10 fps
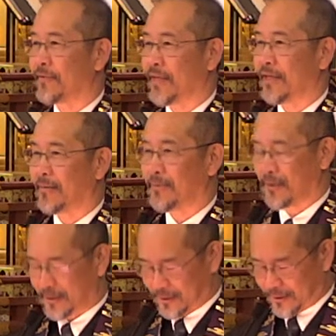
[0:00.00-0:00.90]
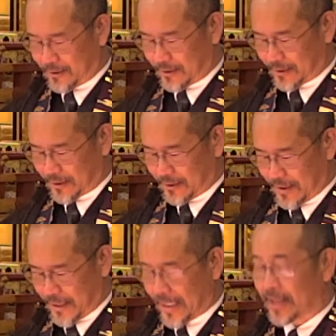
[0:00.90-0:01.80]
at our Buddhist church
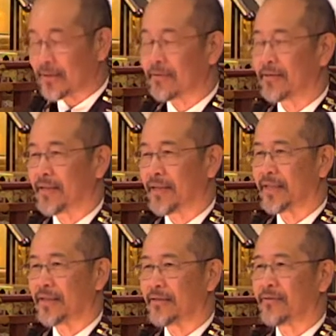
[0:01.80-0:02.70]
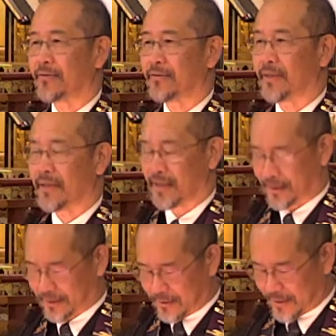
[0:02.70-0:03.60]
entering into the third